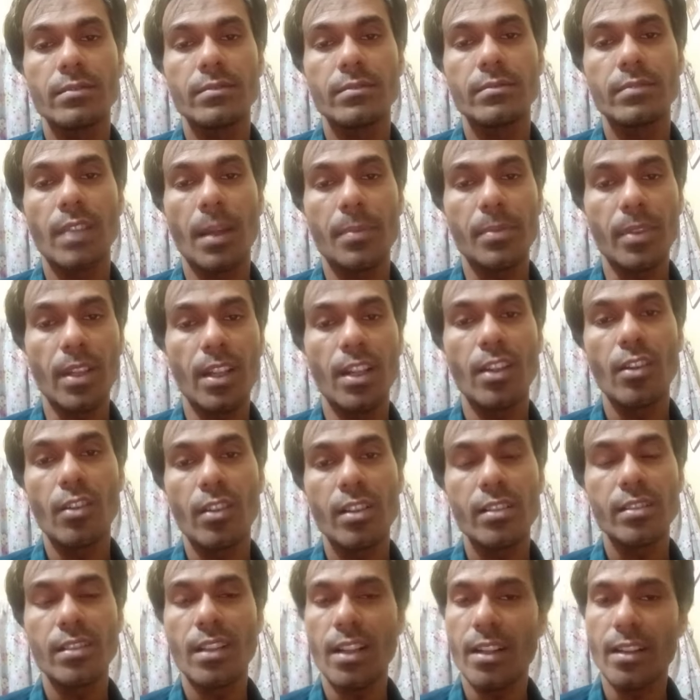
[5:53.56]
Epsilon naught
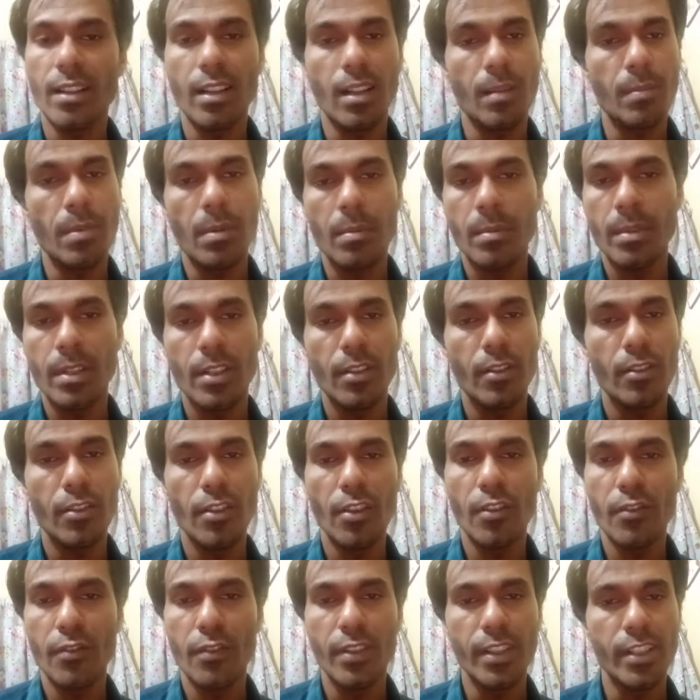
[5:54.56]
is electrical permittivity
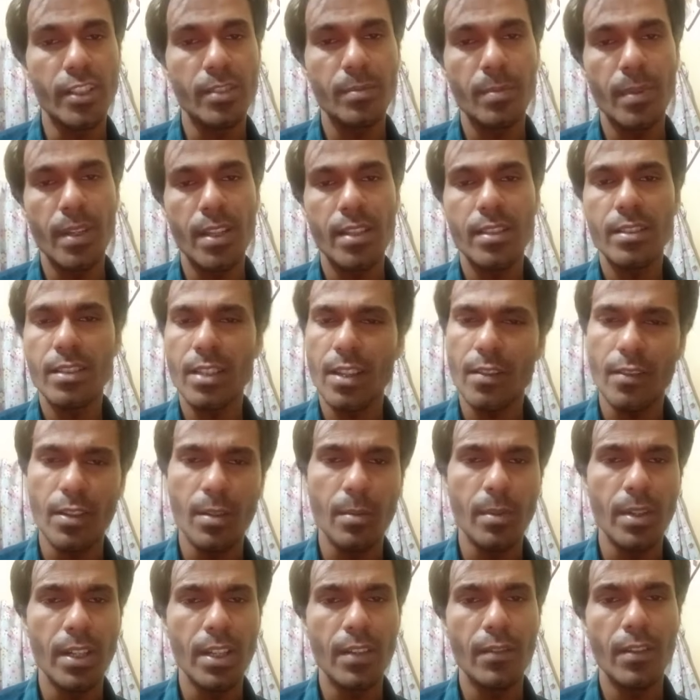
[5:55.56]
of free space.
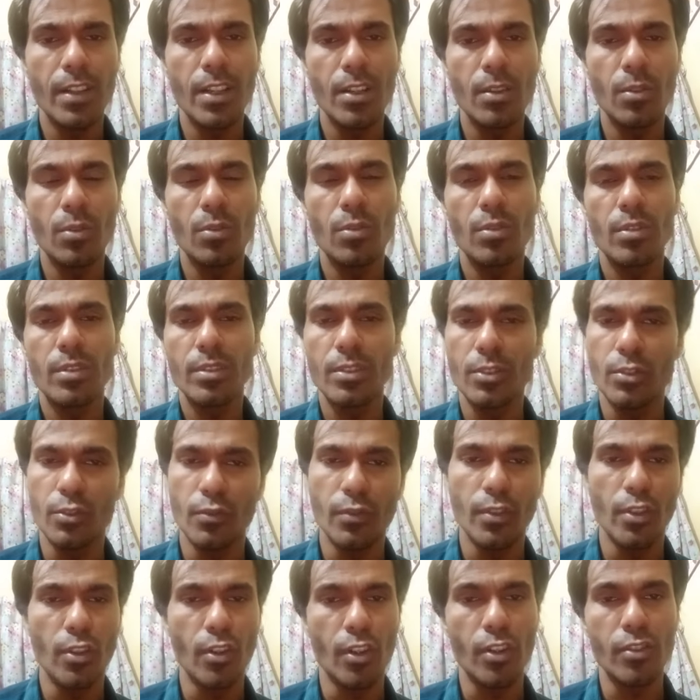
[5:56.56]
Everybody will know. You
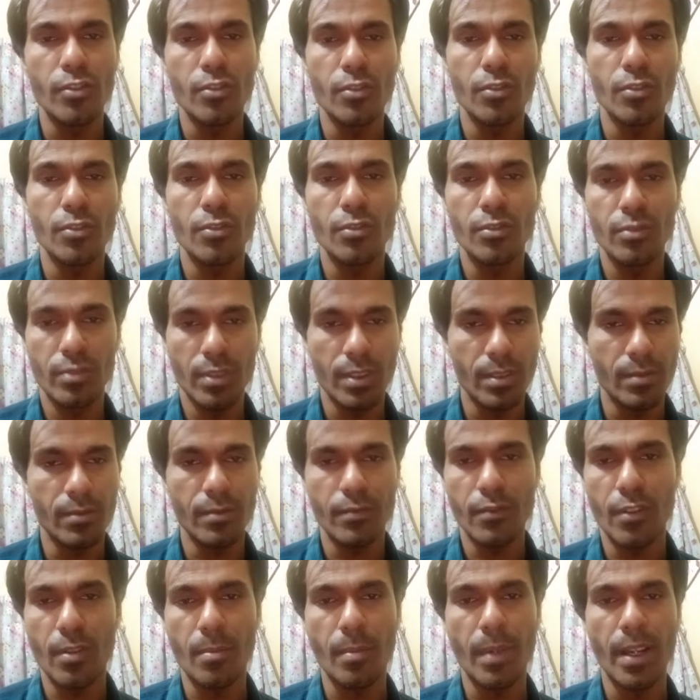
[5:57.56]
will also know
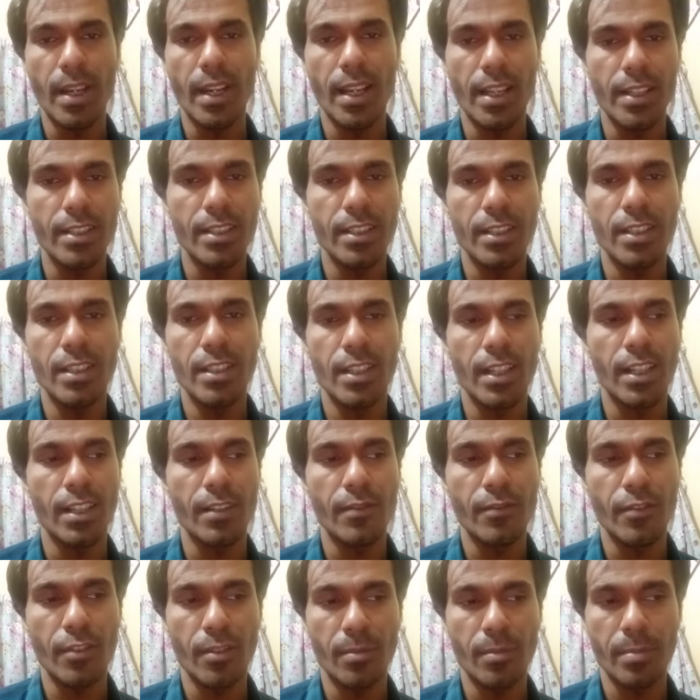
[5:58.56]
from my lecture
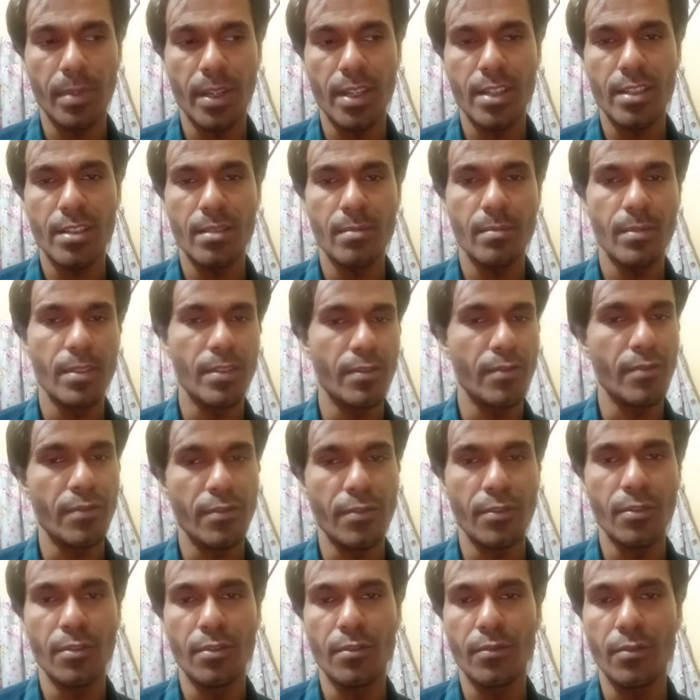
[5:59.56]
and from page number
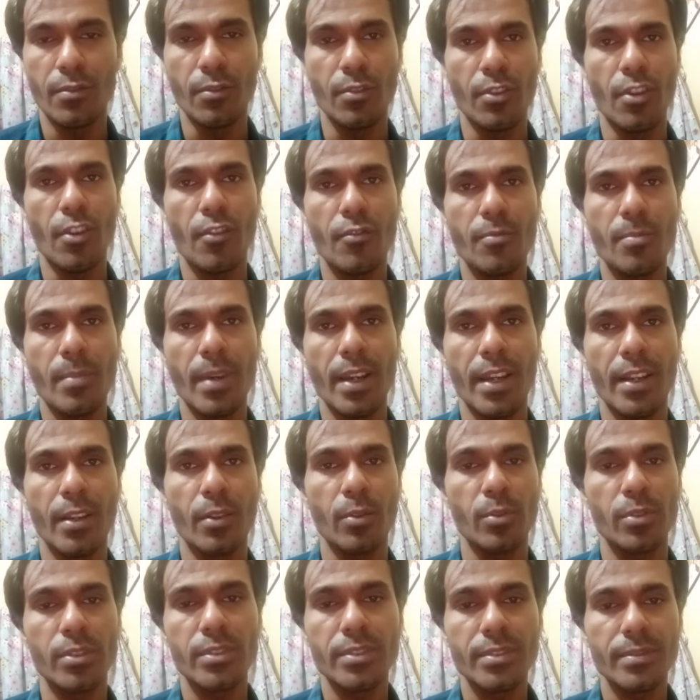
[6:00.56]
4 of my
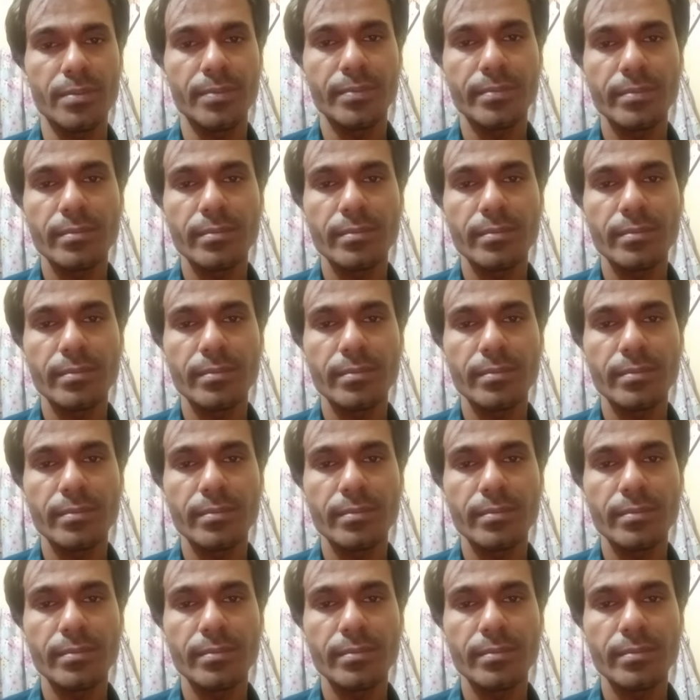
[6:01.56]
notes.